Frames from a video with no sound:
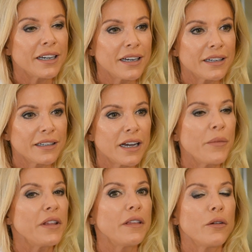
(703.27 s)
Yeah. I
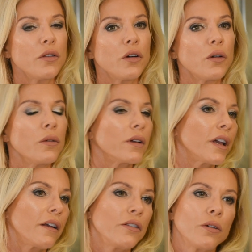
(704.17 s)
mean, the
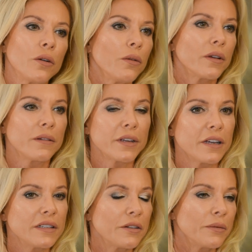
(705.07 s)
whole
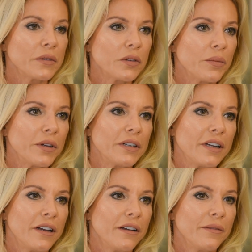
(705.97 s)
category was open.
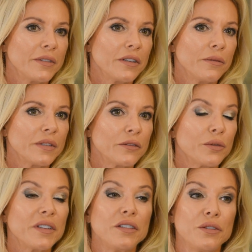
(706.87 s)
So it was
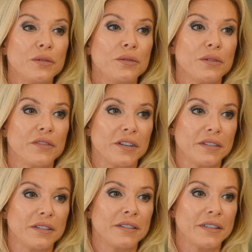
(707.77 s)
22 of
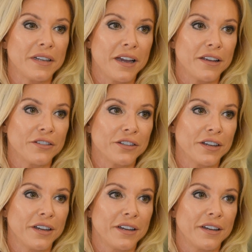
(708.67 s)
us on stage.
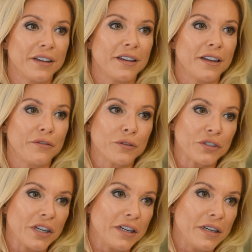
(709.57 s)

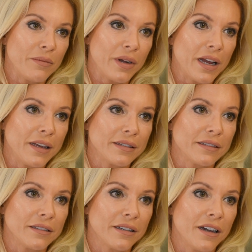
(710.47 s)
Unfortunately, I didn't
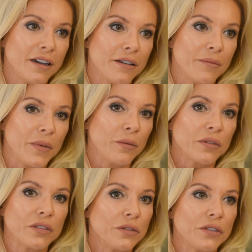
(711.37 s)
place. It
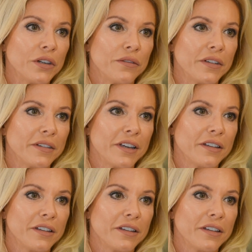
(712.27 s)
was too tough for the